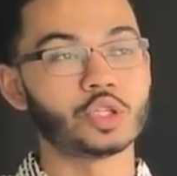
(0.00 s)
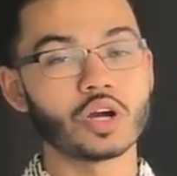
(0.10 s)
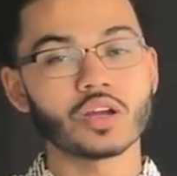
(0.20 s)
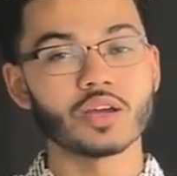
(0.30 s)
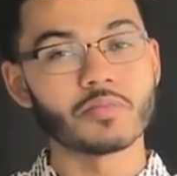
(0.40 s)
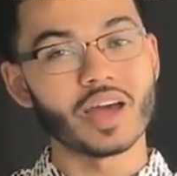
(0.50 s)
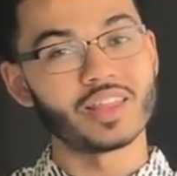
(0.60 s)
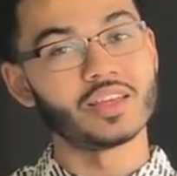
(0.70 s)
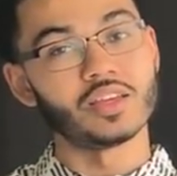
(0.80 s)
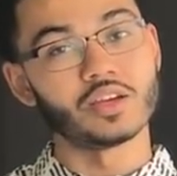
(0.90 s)
chunking by
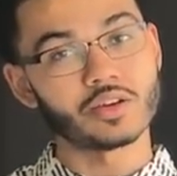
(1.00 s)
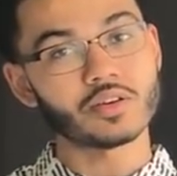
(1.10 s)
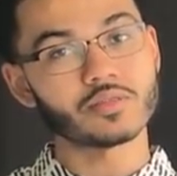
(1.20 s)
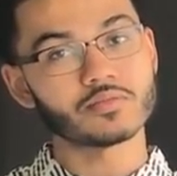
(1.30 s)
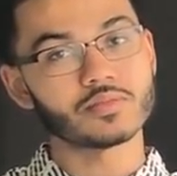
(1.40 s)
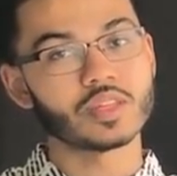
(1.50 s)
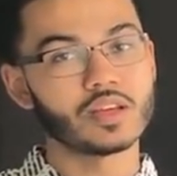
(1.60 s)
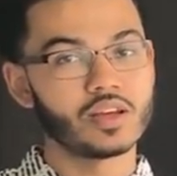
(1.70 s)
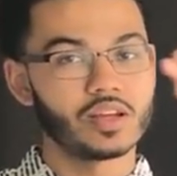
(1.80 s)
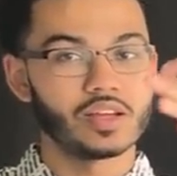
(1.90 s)
the year,
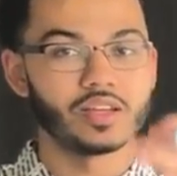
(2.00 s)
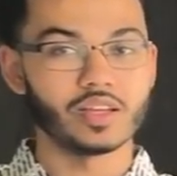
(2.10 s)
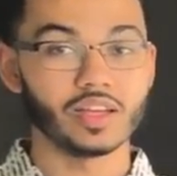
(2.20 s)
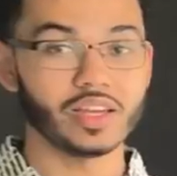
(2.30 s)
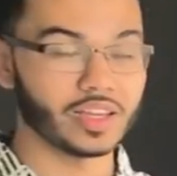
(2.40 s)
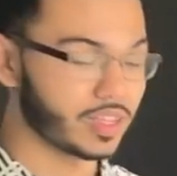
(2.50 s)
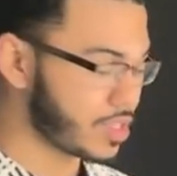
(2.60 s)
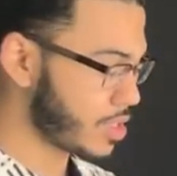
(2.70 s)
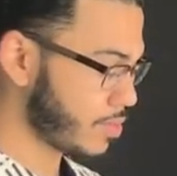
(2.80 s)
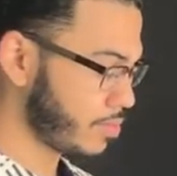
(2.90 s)

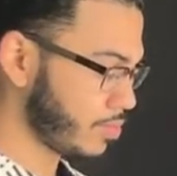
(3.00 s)
is